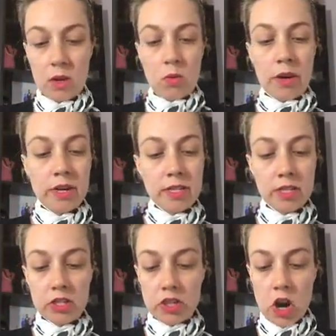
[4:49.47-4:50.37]
We're gonna
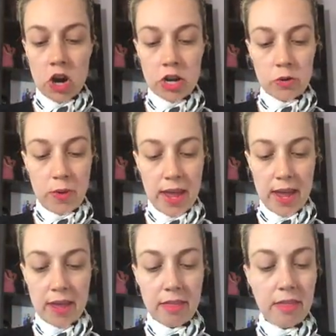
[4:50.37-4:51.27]
start
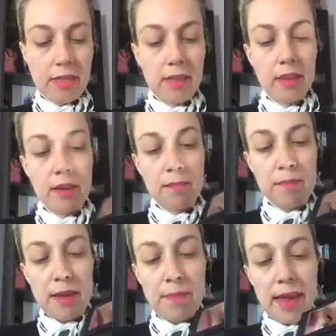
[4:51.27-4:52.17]
with
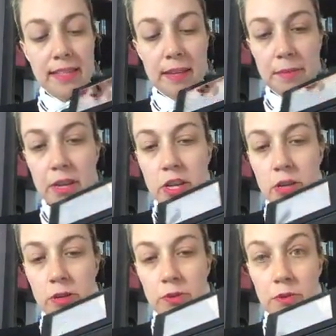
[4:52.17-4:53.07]
my base, and I'm gonna
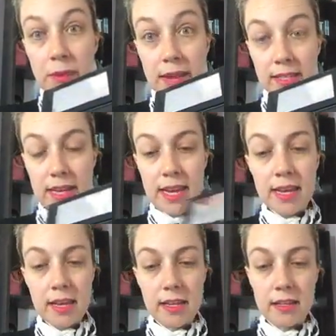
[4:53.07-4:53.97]
use
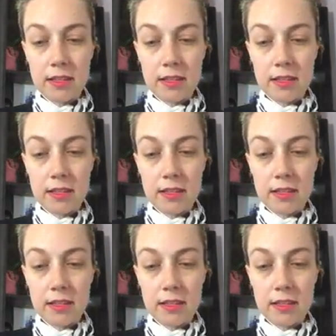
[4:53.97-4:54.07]
Romantic.